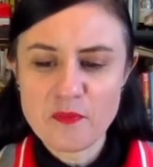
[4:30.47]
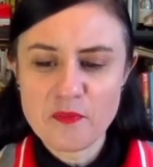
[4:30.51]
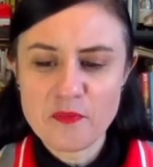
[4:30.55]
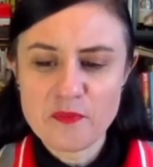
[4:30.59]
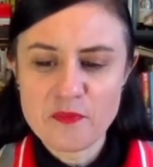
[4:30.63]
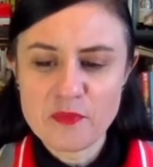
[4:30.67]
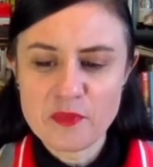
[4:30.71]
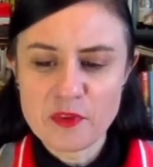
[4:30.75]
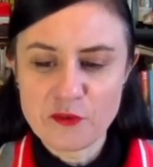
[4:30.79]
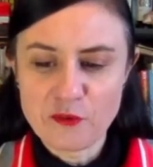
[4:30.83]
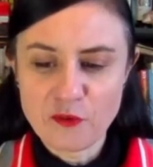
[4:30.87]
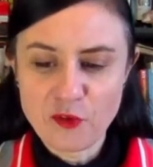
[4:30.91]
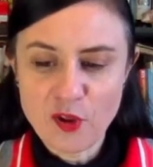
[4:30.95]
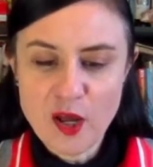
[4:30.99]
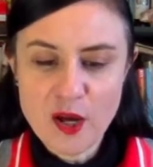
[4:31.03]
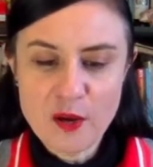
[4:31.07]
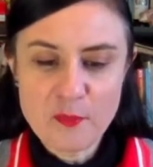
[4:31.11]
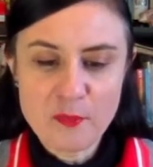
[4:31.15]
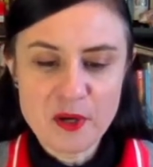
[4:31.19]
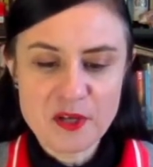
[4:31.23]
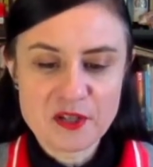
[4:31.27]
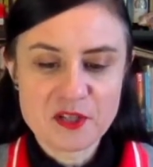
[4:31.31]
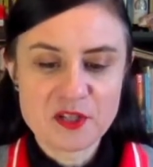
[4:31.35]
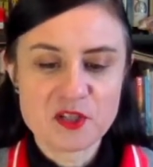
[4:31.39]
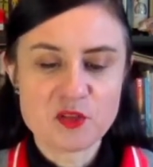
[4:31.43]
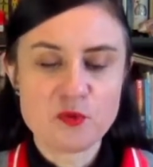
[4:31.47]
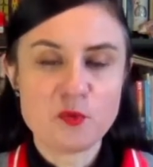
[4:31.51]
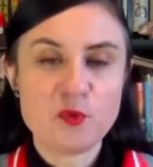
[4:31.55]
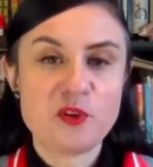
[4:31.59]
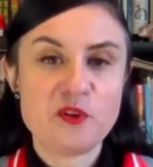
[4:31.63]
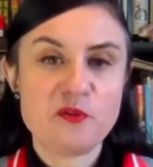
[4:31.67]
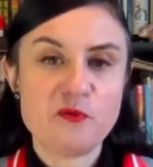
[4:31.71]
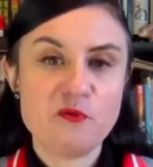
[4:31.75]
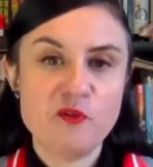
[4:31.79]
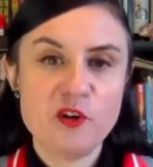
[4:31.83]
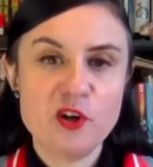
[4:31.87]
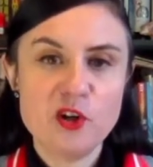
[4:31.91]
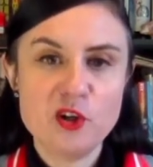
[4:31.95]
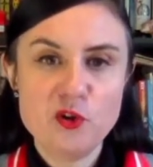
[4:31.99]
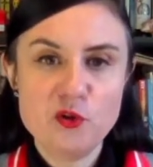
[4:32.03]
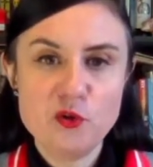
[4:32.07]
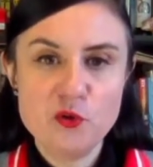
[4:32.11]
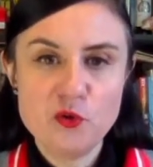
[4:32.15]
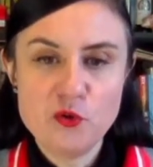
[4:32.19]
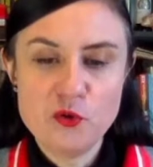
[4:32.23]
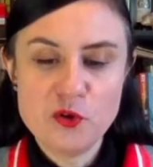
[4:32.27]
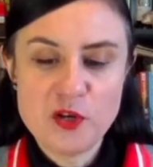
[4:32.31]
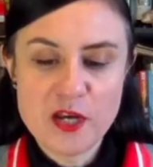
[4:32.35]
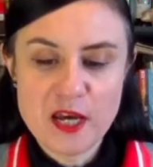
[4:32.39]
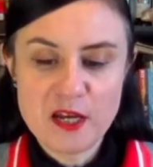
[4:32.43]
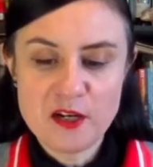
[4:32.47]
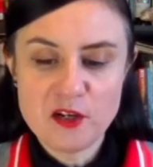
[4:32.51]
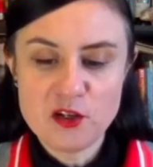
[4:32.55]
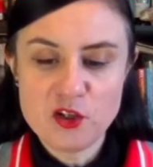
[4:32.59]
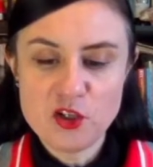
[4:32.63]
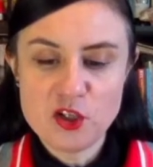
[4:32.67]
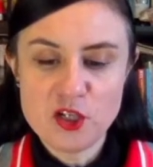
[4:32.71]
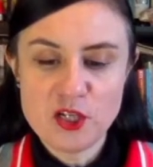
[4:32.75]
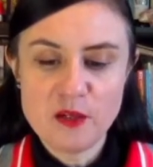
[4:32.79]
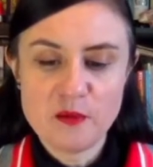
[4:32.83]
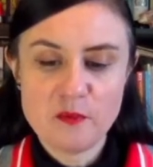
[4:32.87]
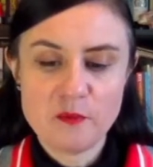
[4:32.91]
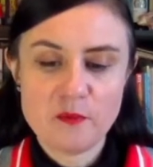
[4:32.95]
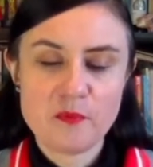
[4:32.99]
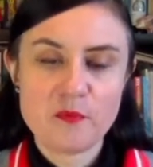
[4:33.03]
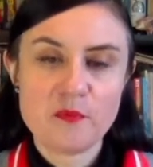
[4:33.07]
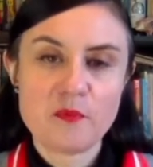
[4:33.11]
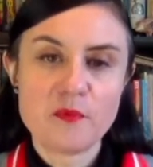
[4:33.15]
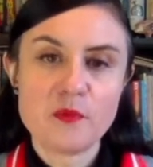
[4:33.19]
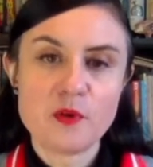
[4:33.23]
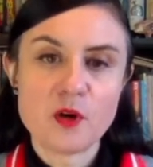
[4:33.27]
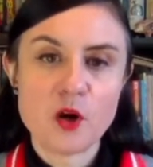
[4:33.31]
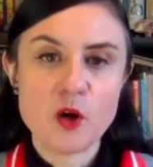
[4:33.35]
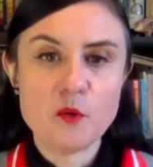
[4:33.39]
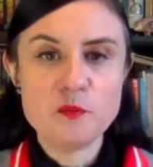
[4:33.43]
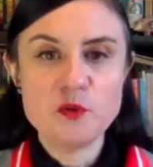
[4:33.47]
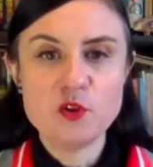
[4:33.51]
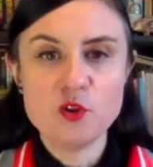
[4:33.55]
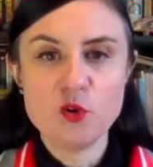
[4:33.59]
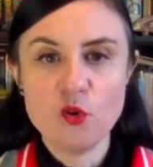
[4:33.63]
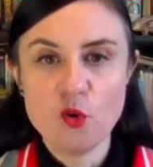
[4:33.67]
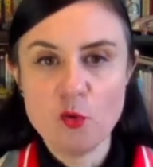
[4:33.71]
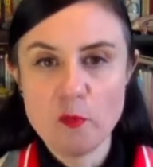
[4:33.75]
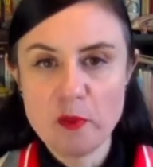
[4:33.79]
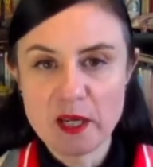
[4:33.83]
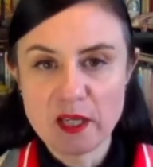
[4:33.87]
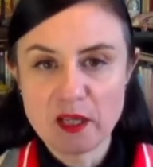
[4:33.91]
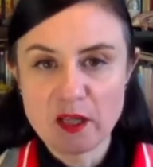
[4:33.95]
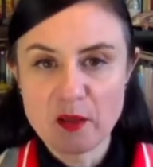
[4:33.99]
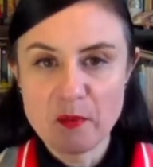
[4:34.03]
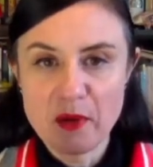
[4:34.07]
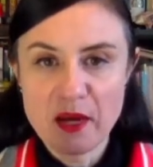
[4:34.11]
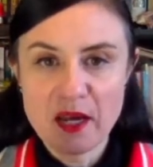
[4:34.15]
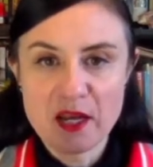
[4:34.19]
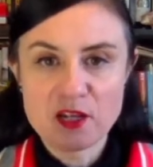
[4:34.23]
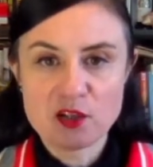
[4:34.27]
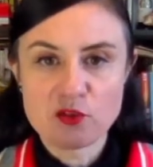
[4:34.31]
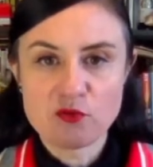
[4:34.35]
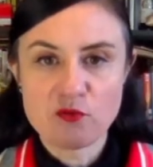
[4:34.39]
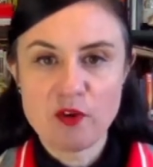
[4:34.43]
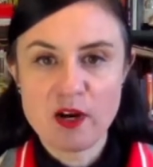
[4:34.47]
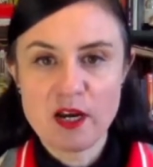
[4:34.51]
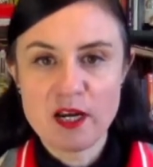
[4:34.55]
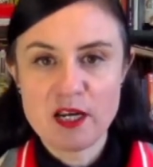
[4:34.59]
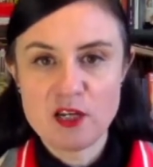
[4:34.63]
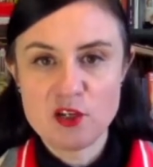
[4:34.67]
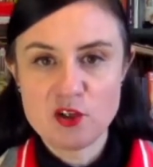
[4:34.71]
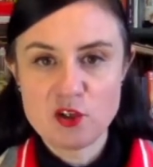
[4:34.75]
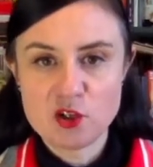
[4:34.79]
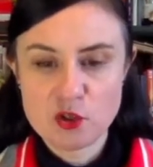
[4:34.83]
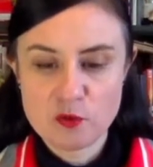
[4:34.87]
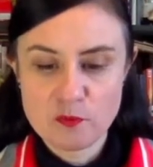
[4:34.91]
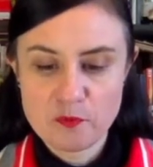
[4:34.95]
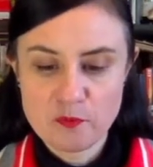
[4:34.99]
The fly buzzes with renewed energy, absorbing the man's rage.